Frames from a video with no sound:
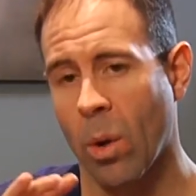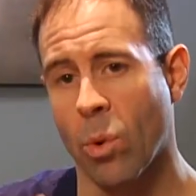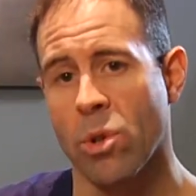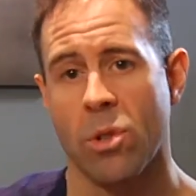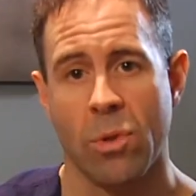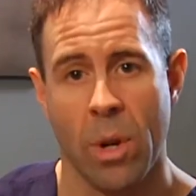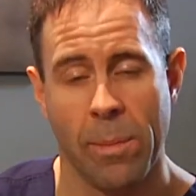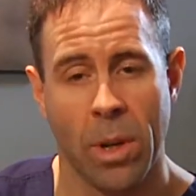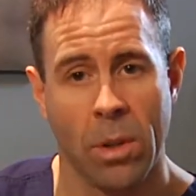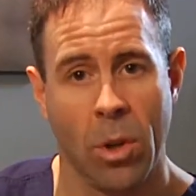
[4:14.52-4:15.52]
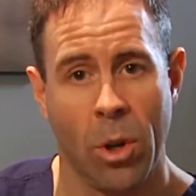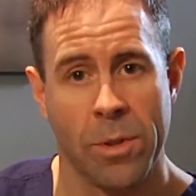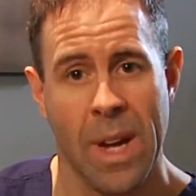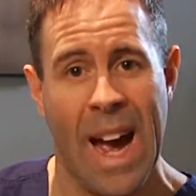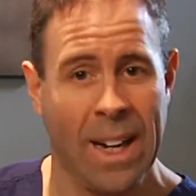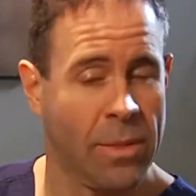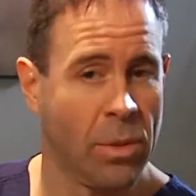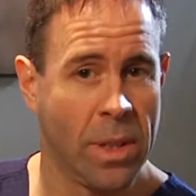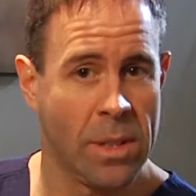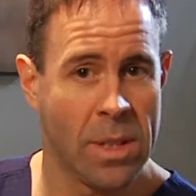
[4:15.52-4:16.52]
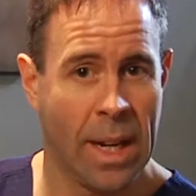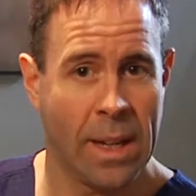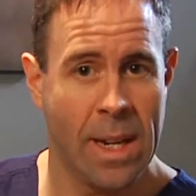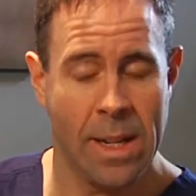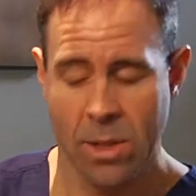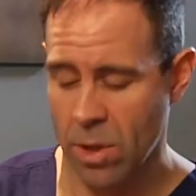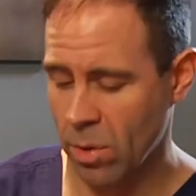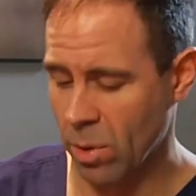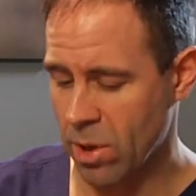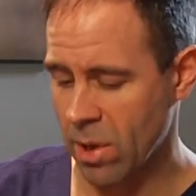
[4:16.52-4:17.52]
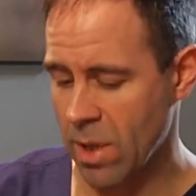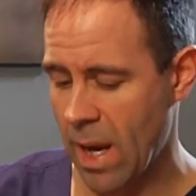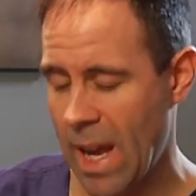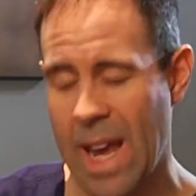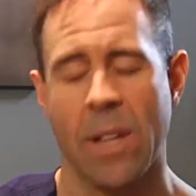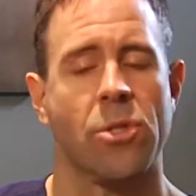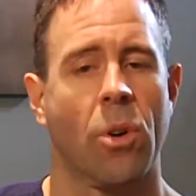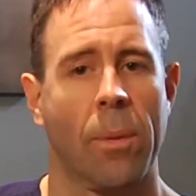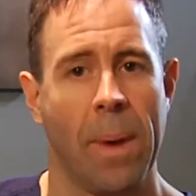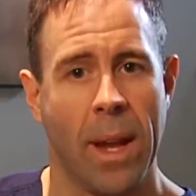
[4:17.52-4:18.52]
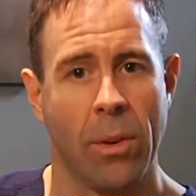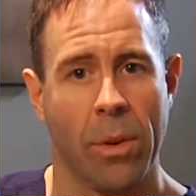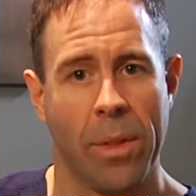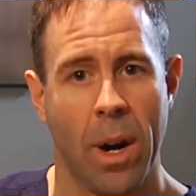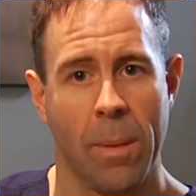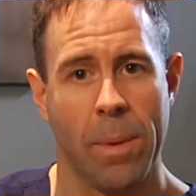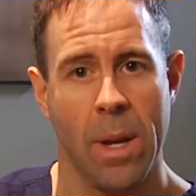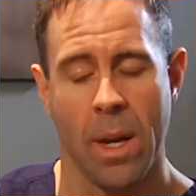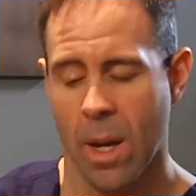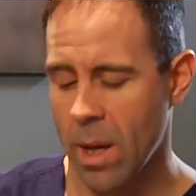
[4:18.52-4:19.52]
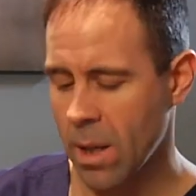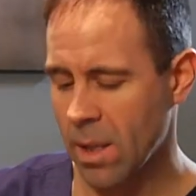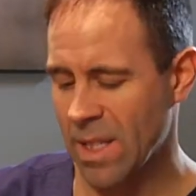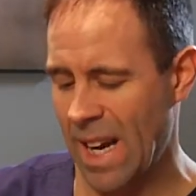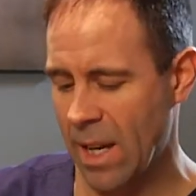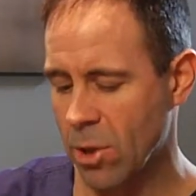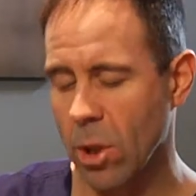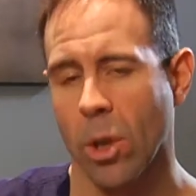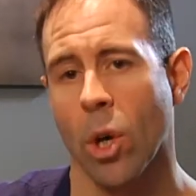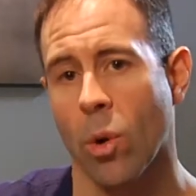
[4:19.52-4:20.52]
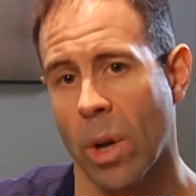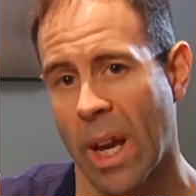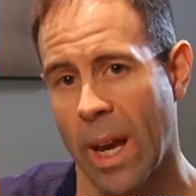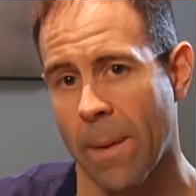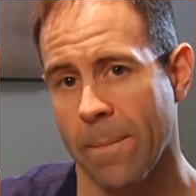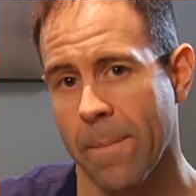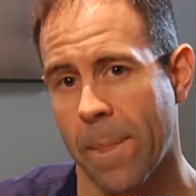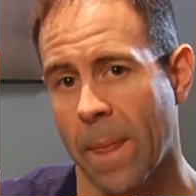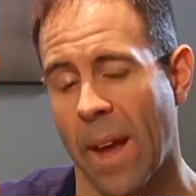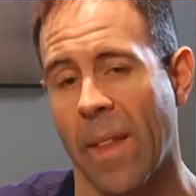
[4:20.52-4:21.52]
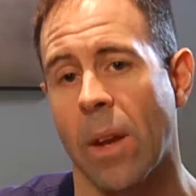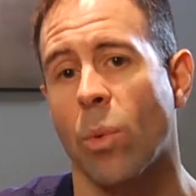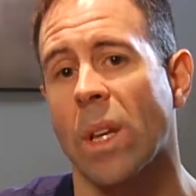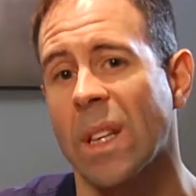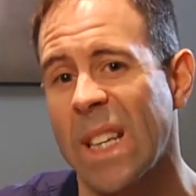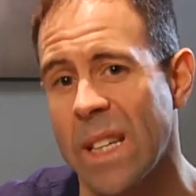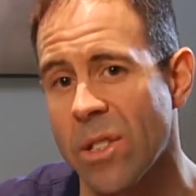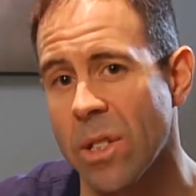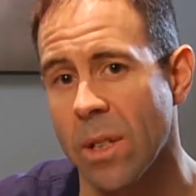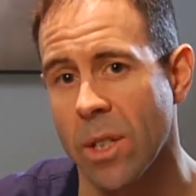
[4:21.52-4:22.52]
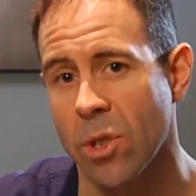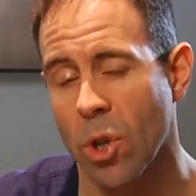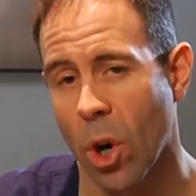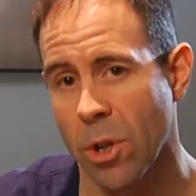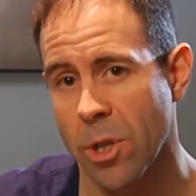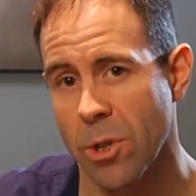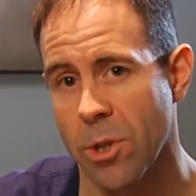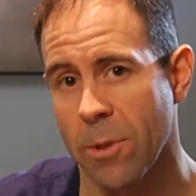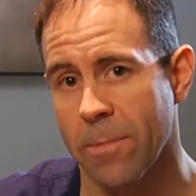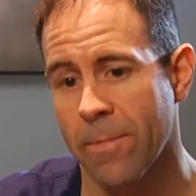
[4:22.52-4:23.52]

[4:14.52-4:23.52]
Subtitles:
We use a treatment called active release techniques, which is a hands-on manual therapy designed to locate and then release this scar tissue.